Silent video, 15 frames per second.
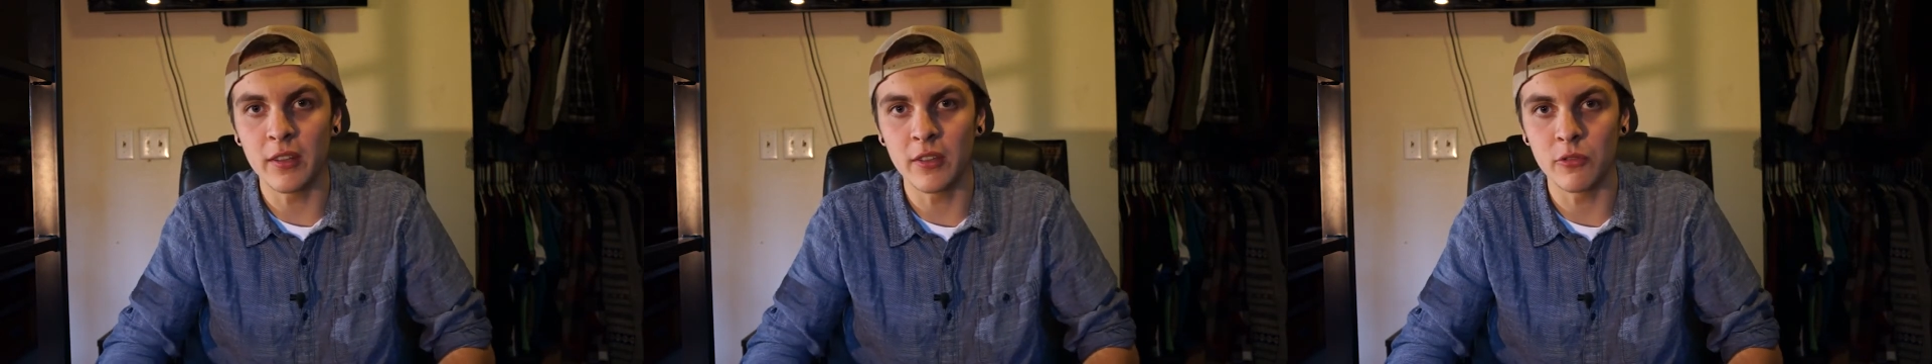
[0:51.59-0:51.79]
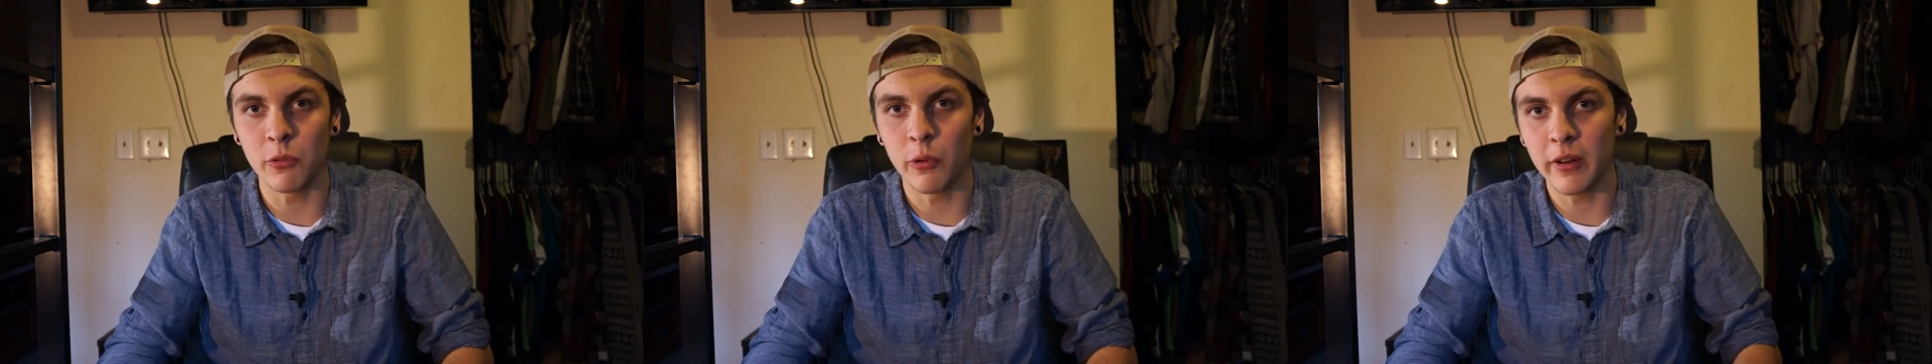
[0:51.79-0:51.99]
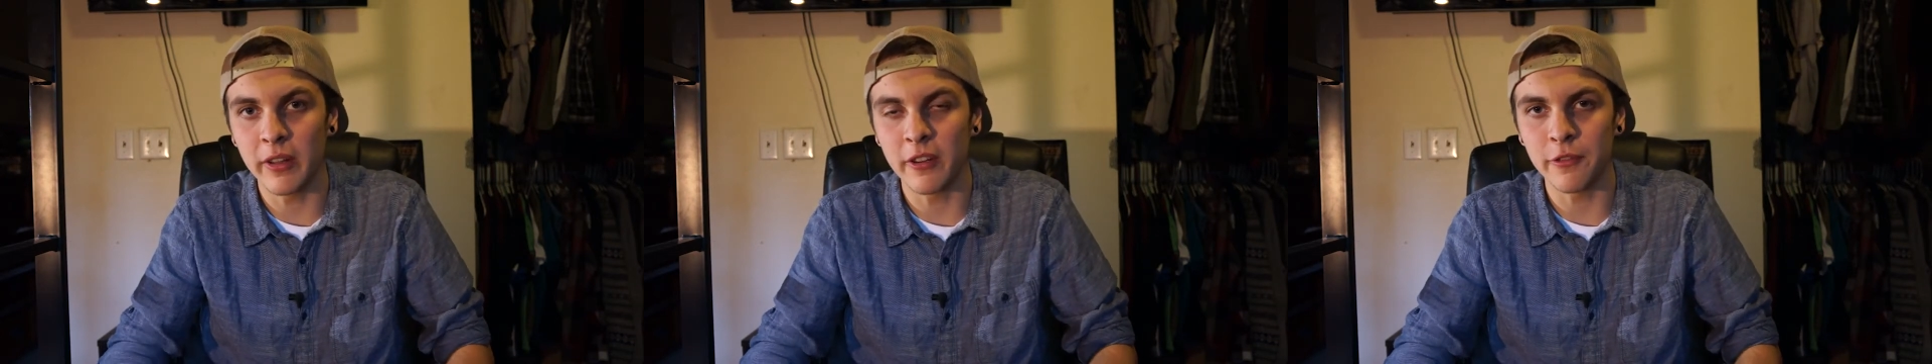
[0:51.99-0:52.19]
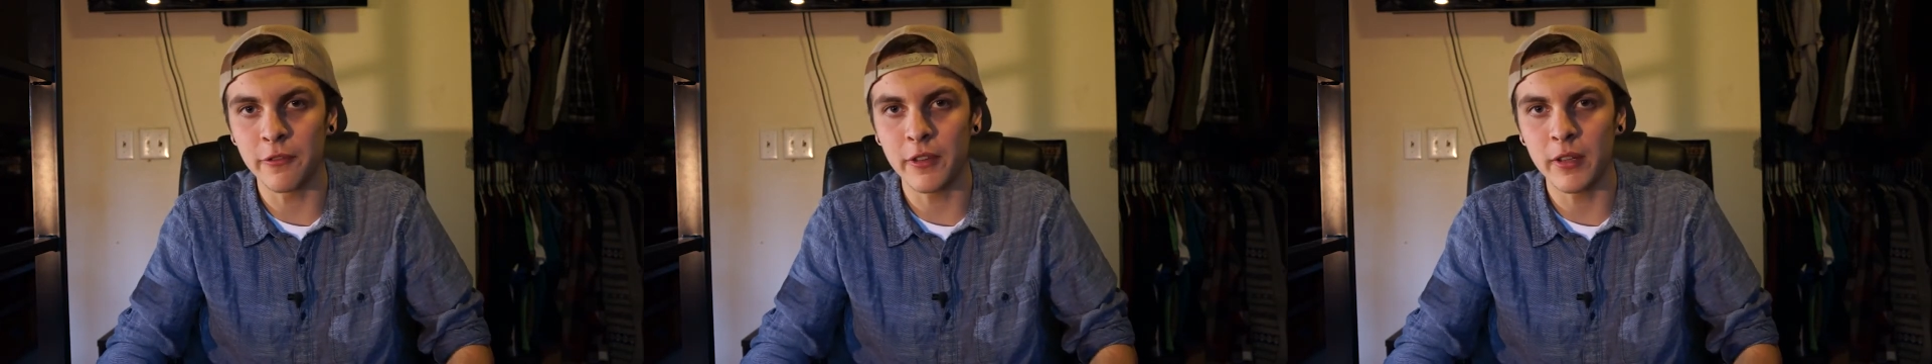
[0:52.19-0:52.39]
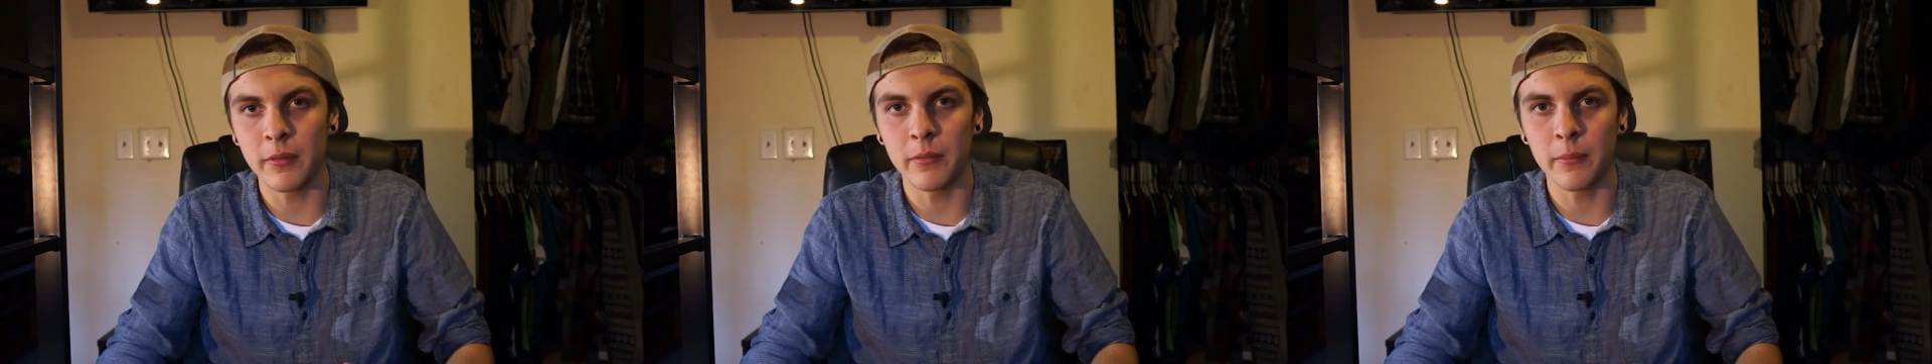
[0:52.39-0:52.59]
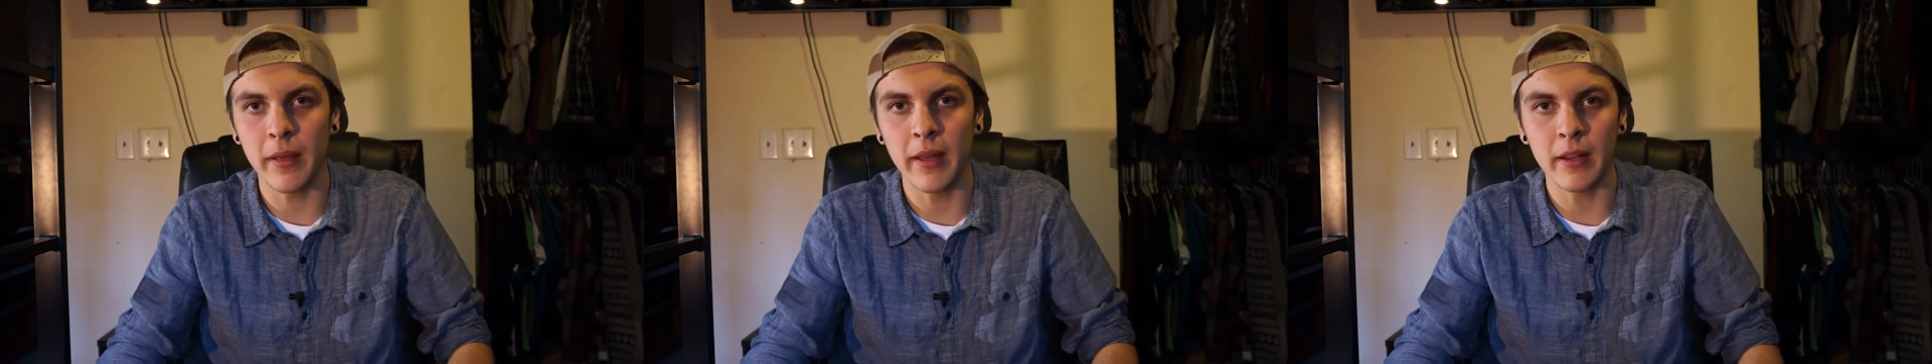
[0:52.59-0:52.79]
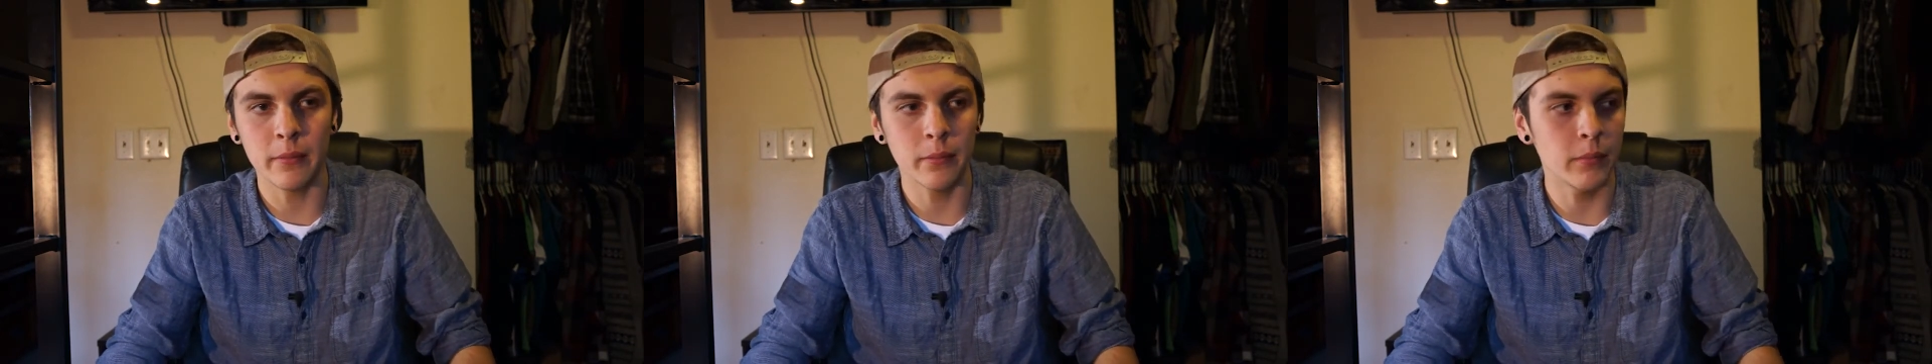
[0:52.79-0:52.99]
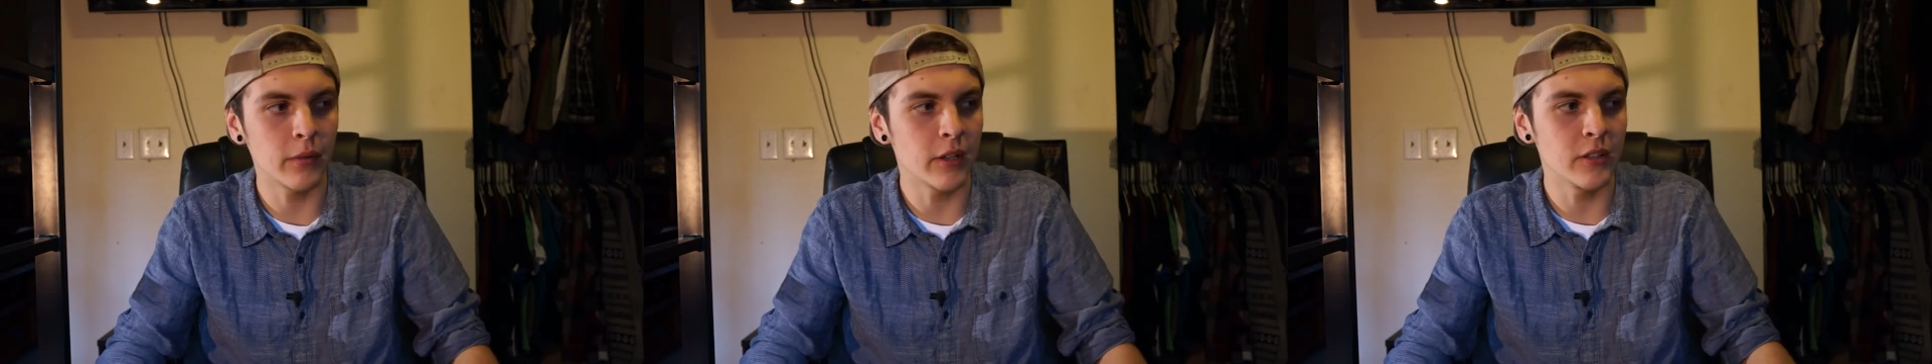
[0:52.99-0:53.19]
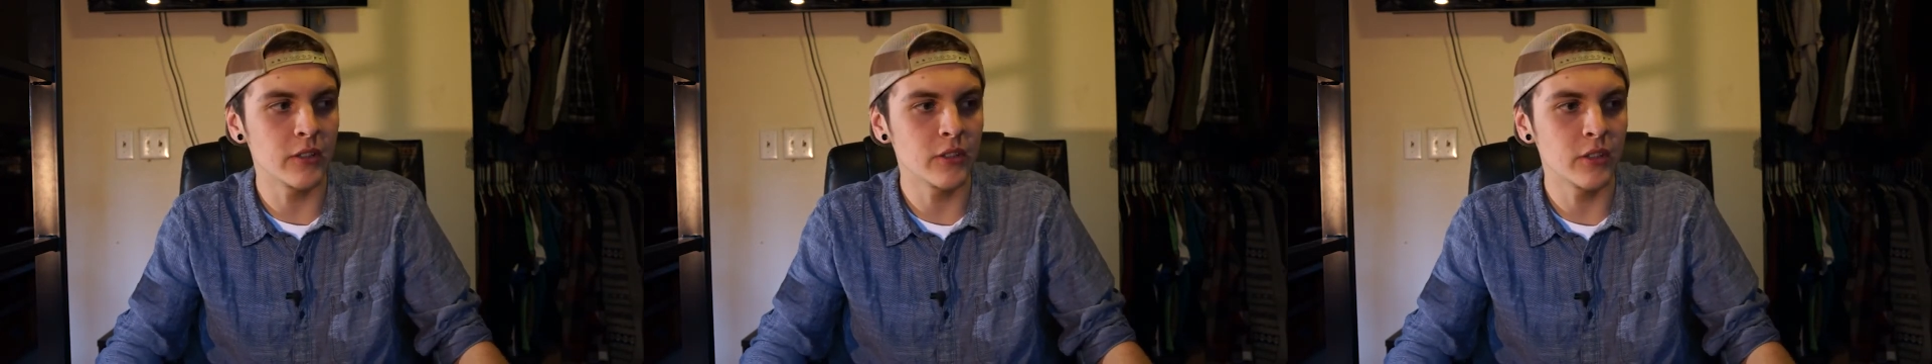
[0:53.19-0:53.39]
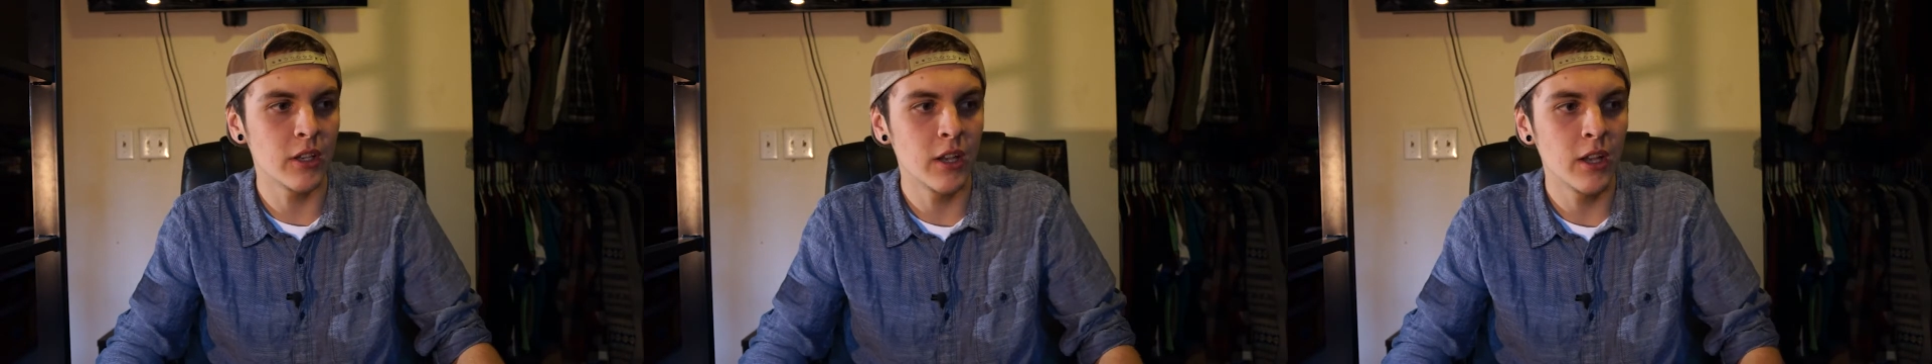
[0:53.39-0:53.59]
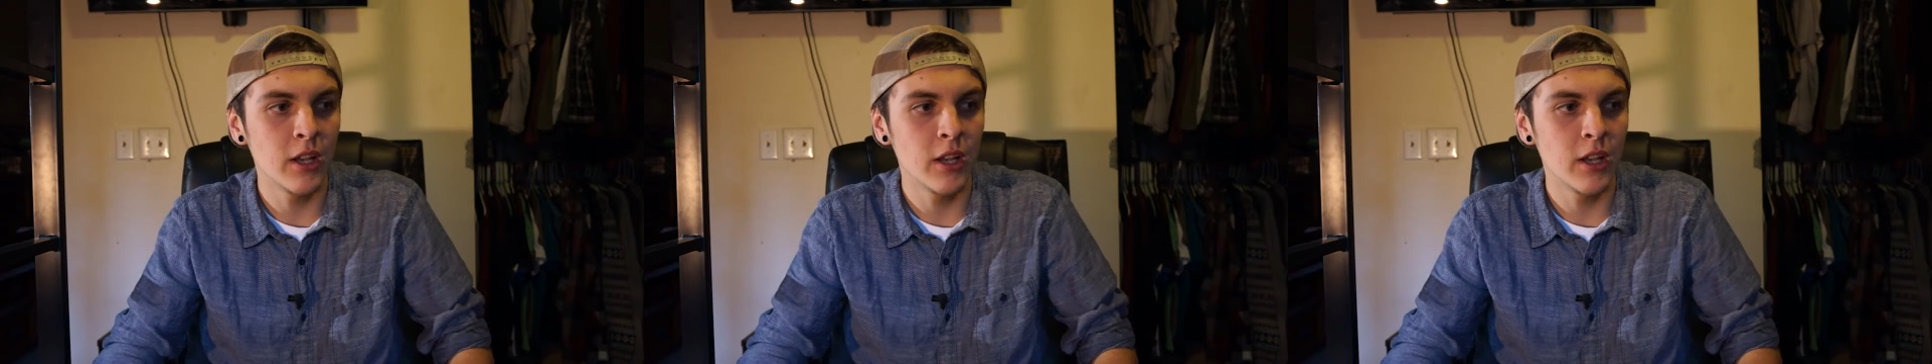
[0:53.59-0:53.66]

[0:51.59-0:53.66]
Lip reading: because we want to hear feedback, because